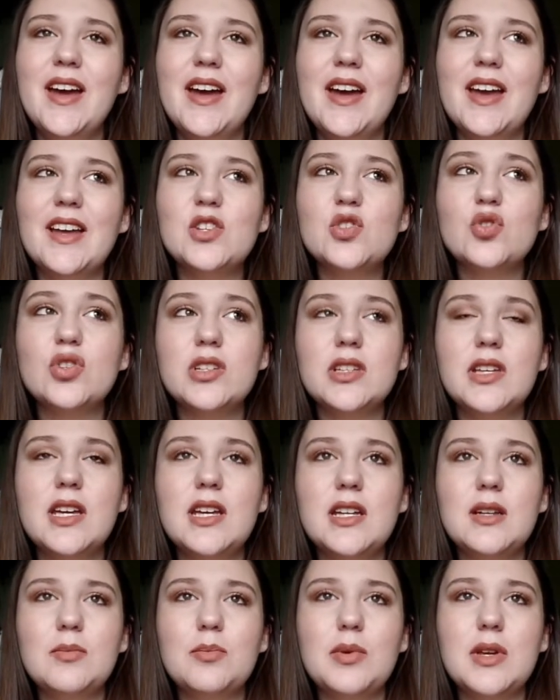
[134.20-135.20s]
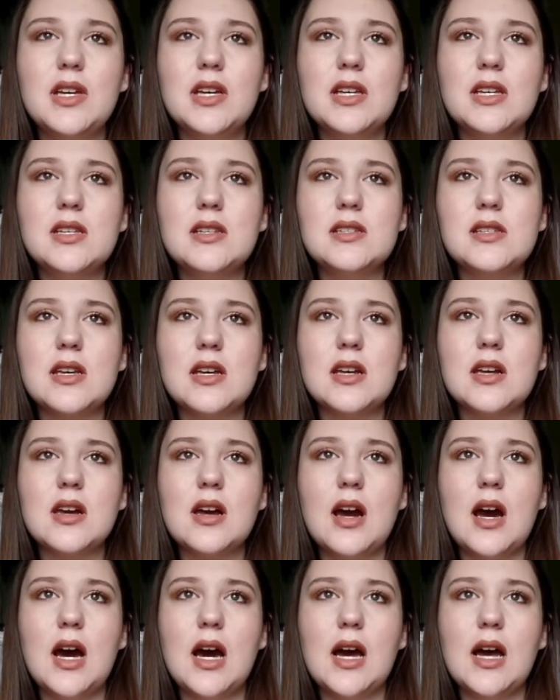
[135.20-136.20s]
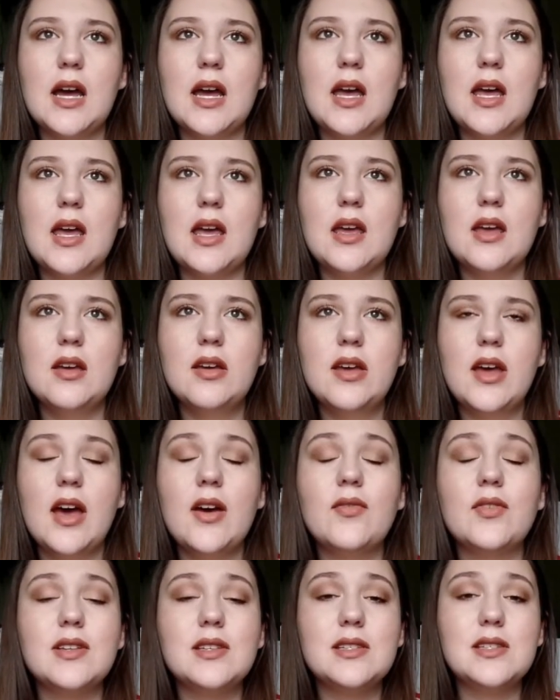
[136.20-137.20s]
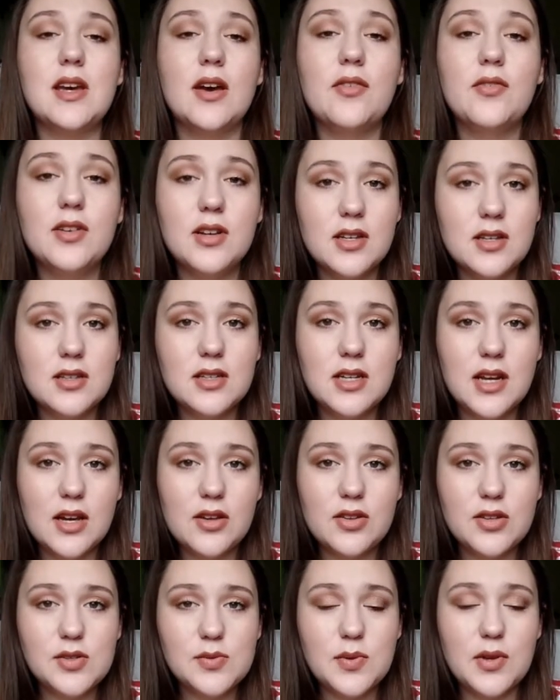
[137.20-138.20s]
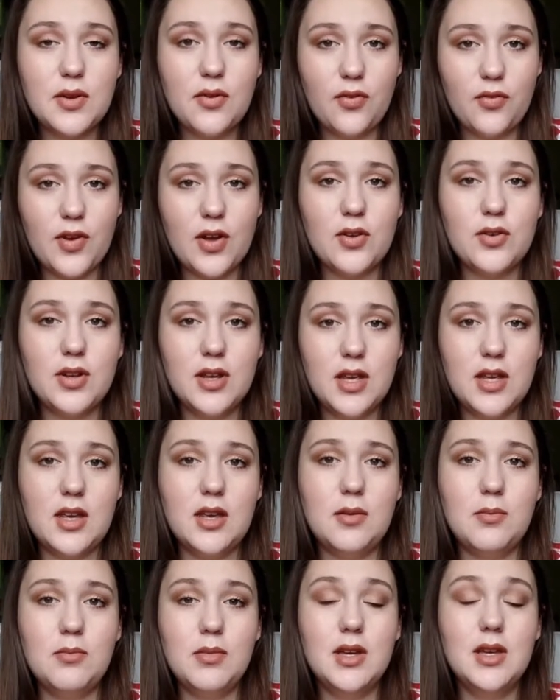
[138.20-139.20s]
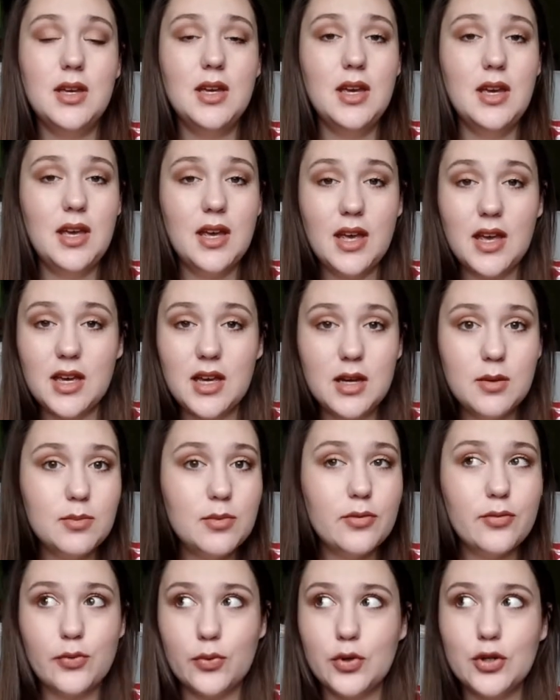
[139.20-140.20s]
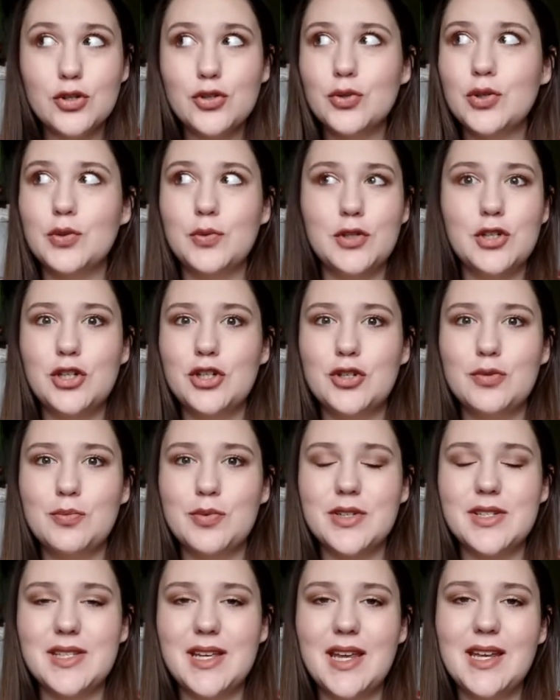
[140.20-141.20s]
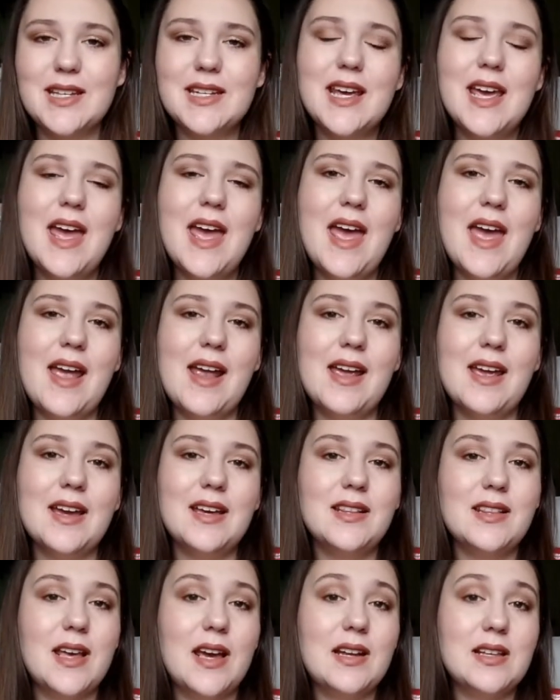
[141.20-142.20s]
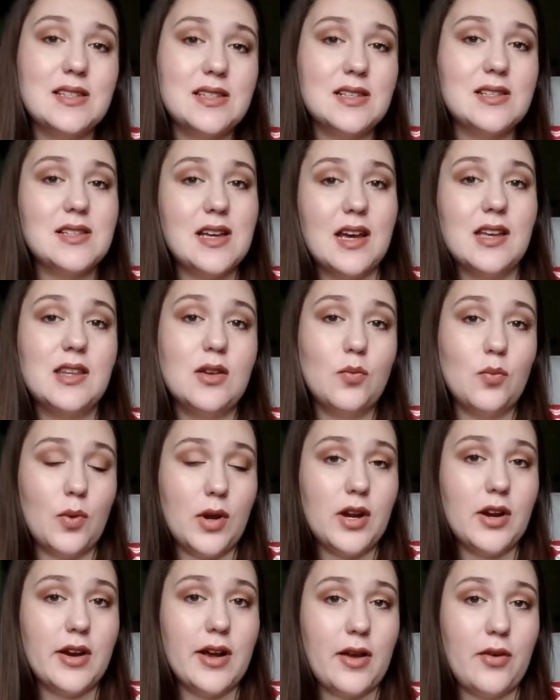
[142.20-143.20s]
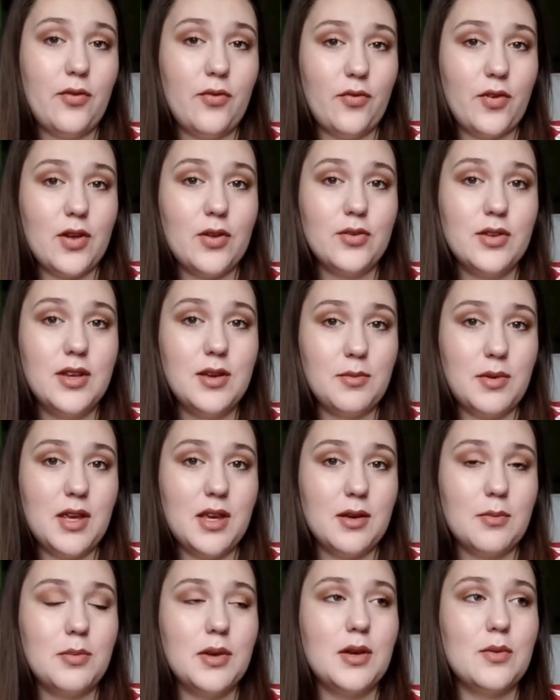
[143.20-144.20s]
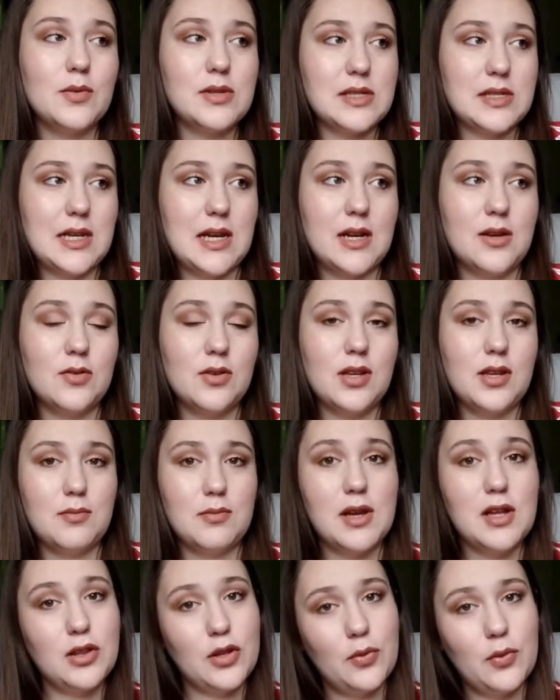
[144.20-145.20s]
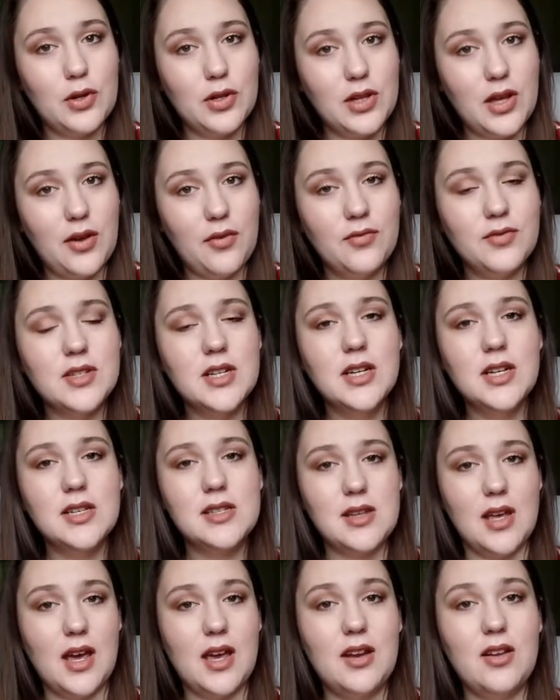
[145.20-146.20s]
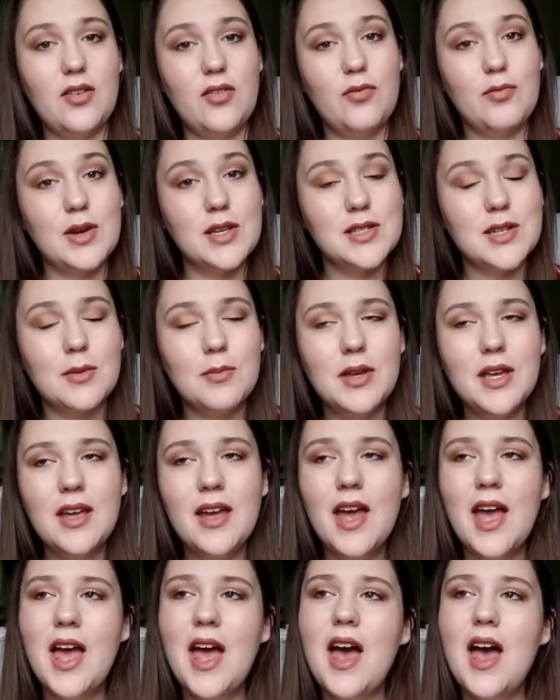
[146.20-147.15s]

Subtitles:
it's related because I have definitely now this week felt him hiccup for sure, 100%, and that is exactly where I felt him hiccuping, was down in my lower left side of my tummy,